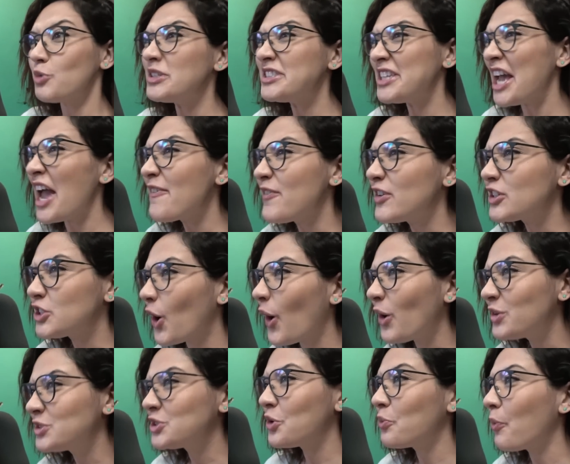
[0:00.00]
what David
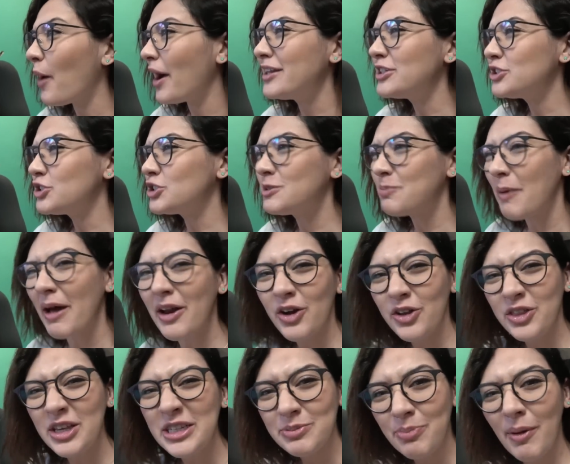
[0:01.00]
told you. Why did you spend
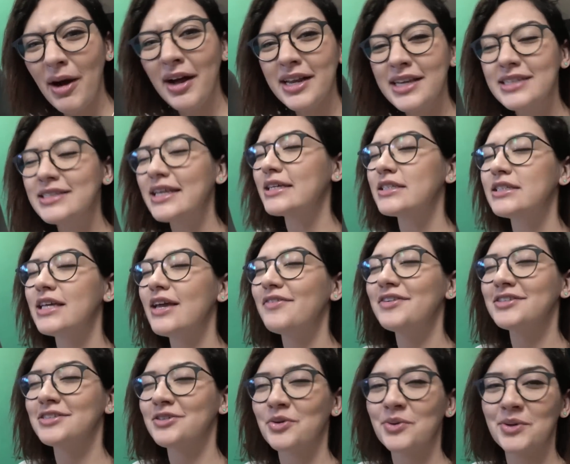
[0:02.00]
all this money? He's like, David
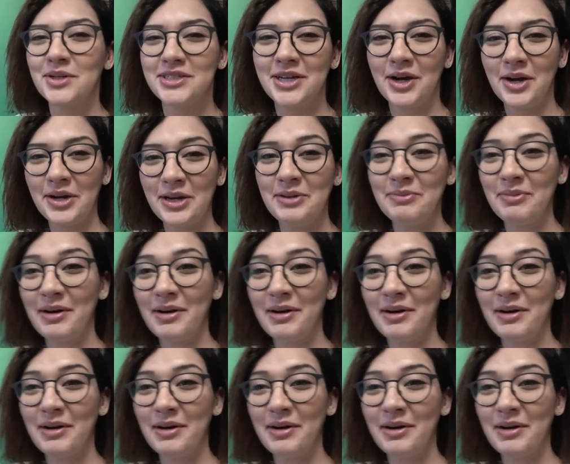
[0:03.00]
doesn't know what he's talking